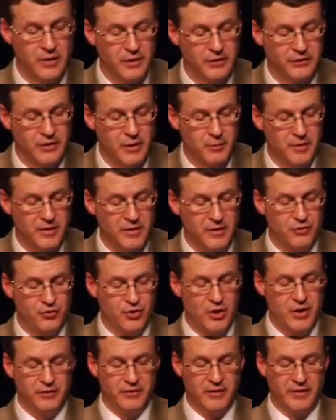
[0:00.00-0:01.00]
some of these
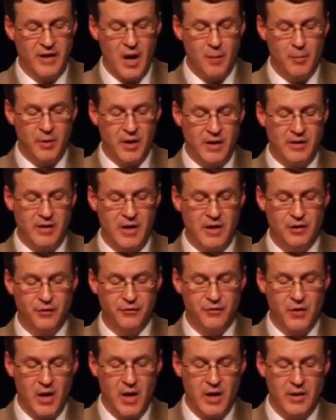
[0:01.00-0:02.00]
genes have now been
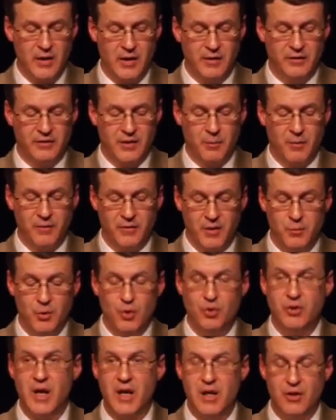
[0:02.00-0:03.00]
identified, and some of the
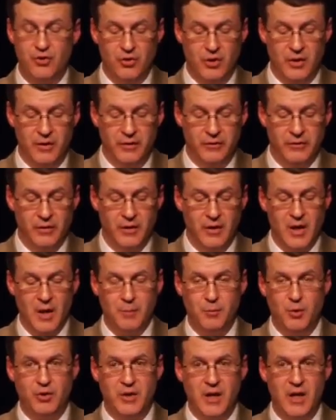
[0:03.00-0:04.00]
mutations, a
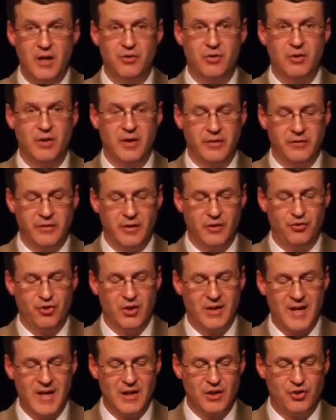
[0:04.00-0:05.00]
mutation is a
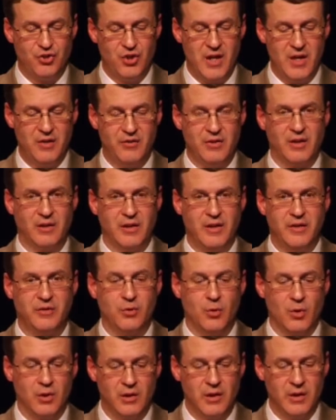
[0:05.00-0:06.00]
genetic change that leads to a
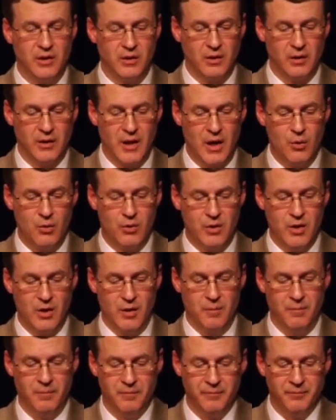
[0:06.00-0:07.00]
clinical
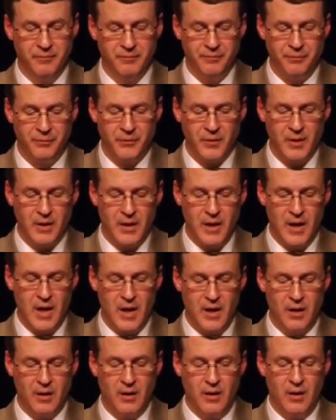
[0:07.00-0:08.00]
outcome,
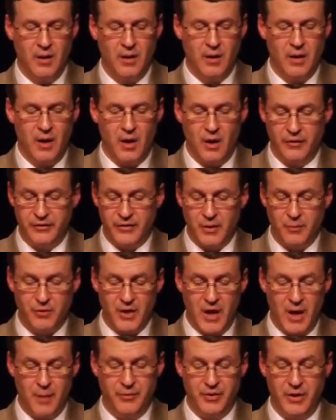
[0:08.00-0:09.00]
are
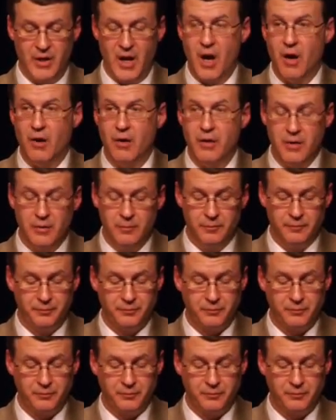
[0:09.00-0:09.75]
sometimes inherited,